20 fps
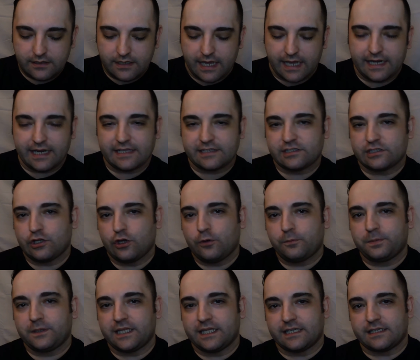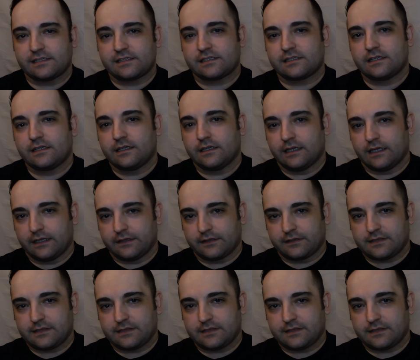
and has no place in the